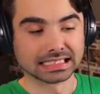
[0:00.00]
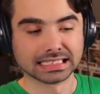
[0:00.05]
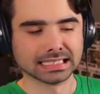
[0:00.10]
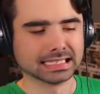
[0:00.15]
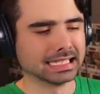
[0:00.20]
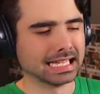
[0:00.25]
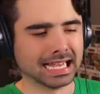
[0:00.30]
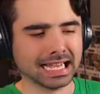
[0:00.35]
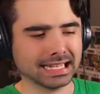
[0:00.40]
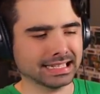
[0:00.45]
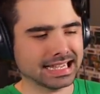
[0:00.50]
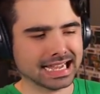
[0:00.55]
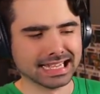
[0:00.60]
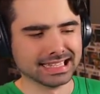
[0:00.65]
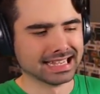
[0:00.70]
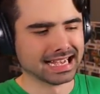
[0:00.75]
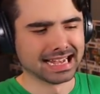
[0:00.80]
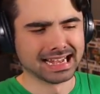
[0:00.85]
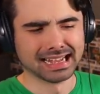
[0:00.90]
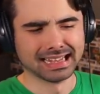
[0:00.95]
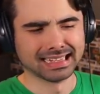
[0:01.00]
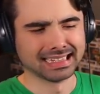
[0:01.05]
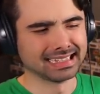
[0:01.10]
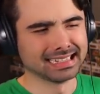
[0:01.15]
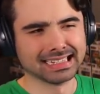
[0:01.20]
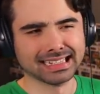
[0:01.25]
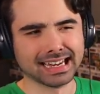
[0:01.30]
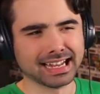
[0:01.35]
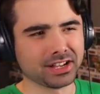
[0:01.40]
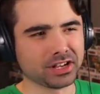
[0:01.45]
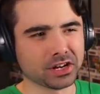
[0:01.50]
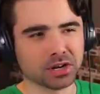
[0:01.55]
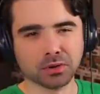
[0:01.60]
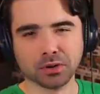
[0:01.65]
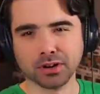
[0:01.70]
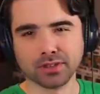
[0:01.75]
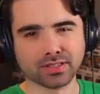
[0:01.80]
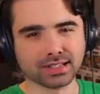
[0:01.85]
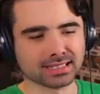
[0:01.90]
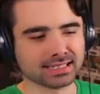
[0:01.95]
Nah, nah, nah. It ain't gonna
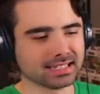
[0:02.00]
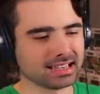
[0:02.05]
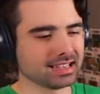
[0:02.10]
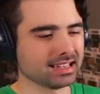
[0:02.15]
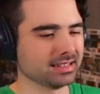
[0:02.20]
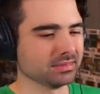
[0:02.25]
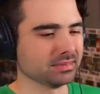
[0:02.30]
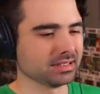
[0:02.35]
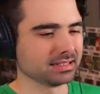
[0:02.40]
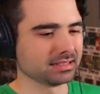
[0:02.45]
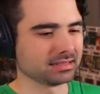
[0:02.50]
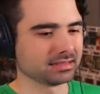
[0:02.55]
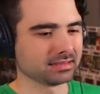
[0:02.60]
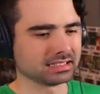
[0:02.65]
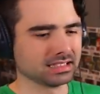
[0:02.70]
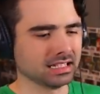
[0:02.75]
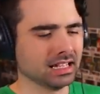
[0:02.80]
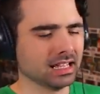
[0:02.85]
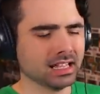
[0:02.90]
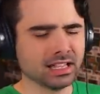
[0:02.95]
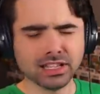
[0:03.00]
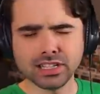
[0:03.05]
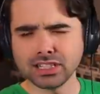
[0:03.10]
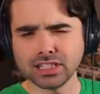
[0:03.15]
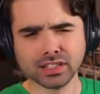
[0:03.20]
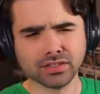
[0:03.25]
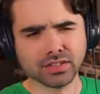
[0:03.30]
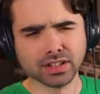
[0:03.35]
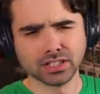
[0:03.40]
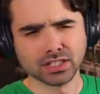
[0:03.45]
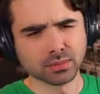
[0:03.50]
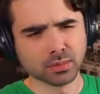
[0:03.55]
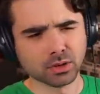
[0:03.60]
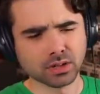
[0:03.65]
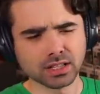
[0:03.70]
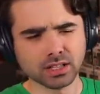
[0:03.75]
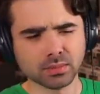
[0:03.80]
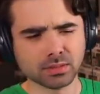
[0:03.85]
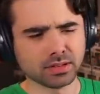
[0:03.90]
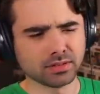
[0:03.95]
work this time. He's invincible.
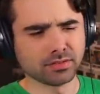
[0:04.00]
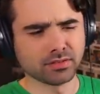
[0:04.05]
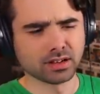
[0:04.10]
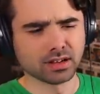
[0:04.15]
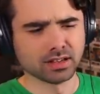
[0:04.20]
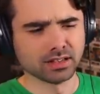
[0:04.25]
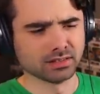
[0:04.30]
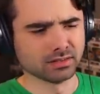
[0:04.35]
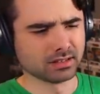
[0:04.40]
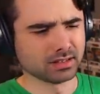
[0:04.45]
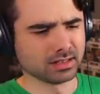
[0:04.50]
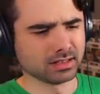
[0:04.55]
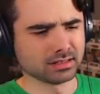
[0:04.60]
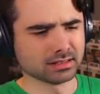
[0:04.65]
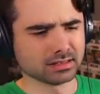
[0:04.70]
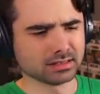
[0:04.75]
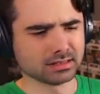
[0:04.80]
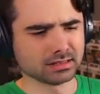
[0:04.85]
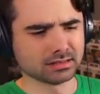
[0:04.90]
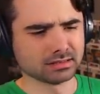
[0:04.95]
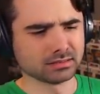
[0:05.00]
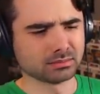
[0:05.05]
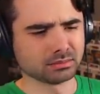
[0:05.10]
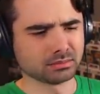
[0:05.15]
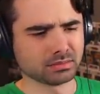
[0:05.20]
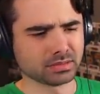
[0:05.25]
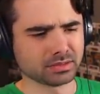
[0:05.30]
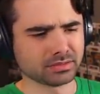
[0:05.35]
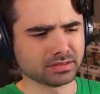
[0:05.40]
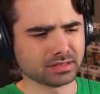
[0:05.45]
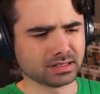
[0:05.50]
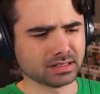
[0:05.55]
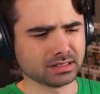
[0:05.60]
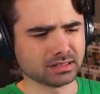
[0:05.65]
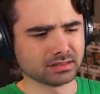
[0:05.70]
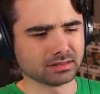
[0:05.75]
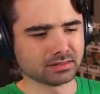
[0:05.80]
He'll be fine, right? He'll be fine.